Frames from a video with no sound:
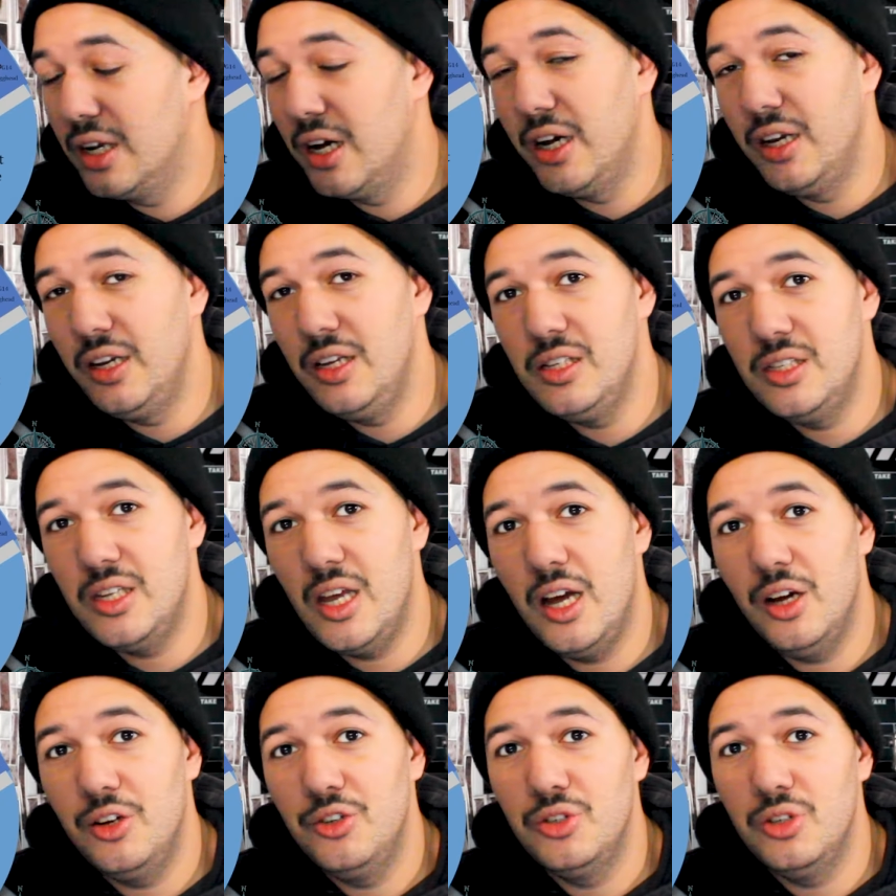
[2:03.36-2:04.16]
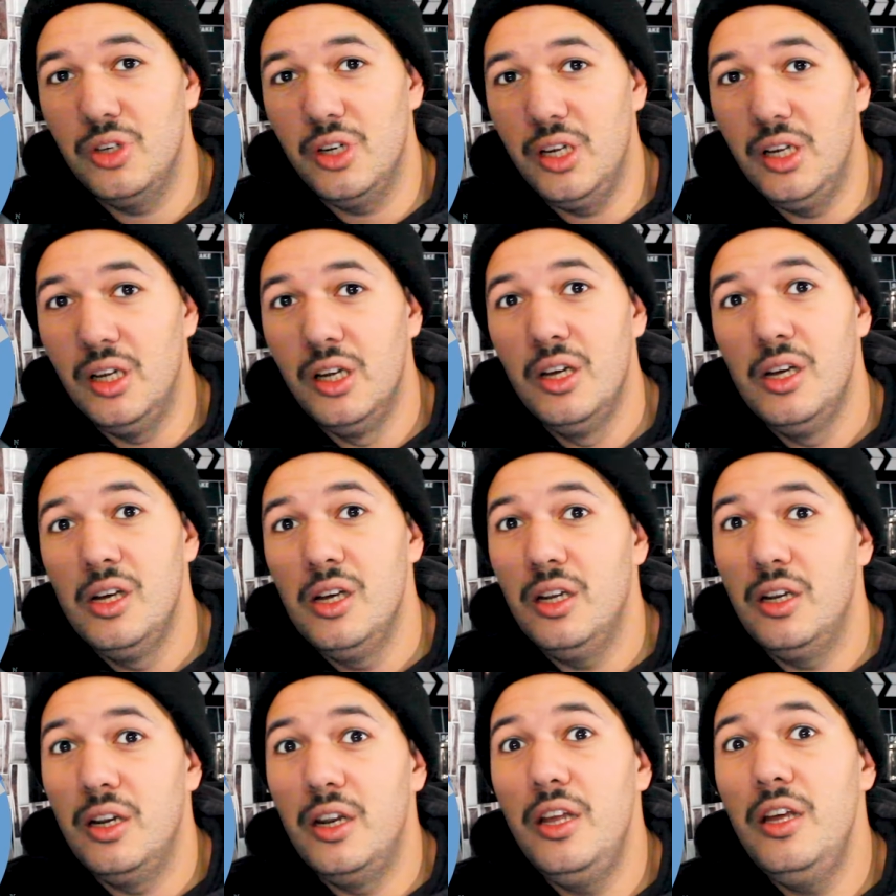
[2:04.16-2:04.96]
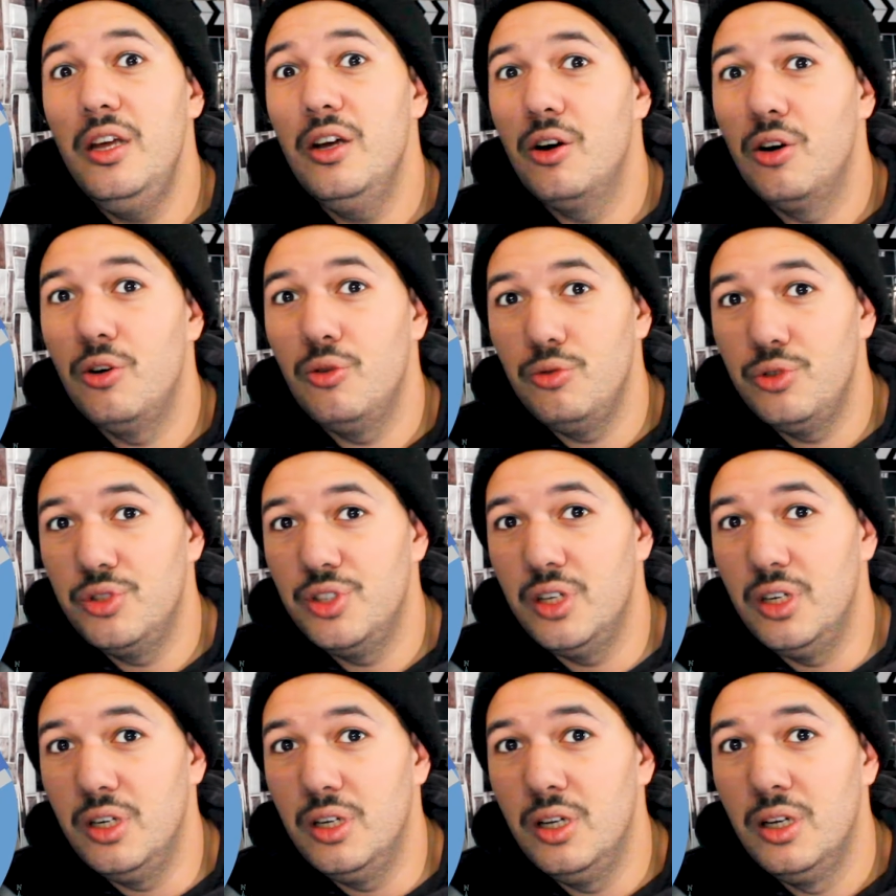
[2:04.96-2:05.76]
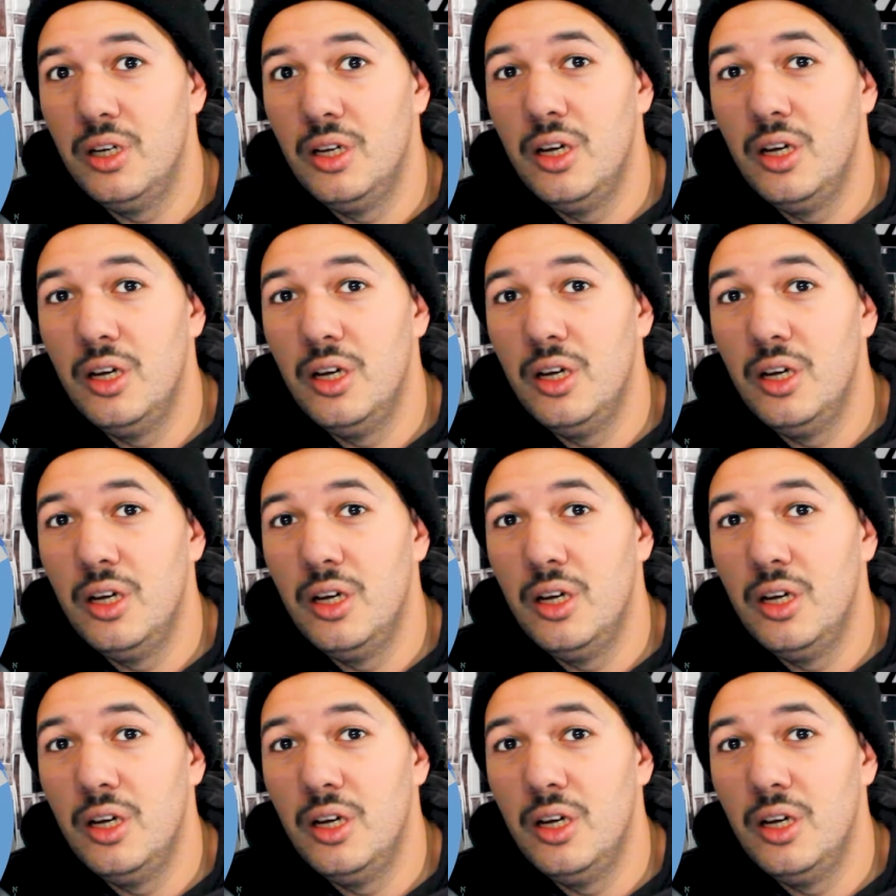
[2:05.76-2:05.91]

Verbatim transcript: Line is actually the ocean